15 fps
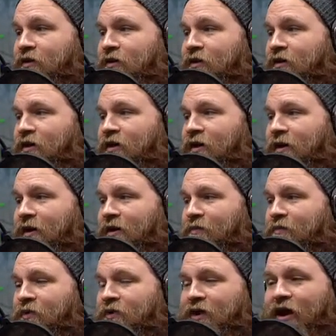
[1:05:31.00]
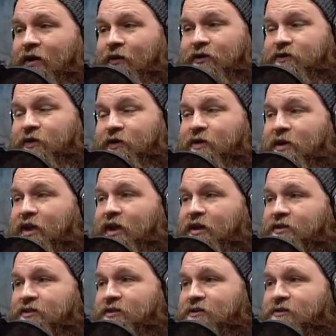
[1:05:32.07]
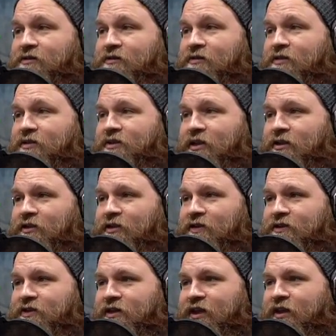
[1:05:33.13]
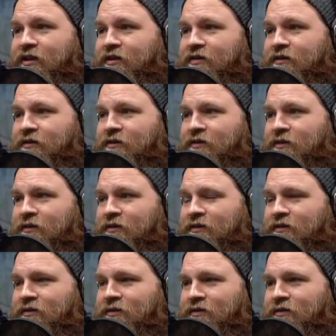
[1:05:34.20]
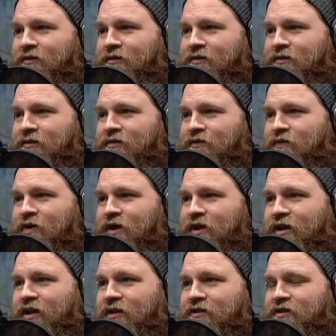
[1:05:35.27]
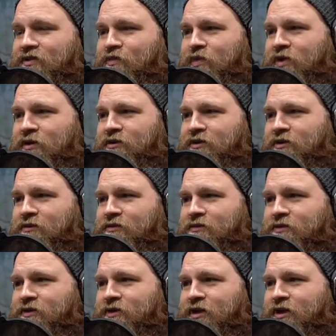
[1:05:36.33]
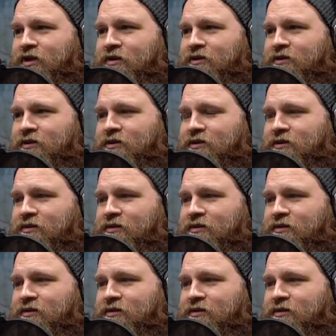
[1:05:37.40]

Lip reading: But I always recommend kits. Let's take a look at this link. Y-axis belt holder kit.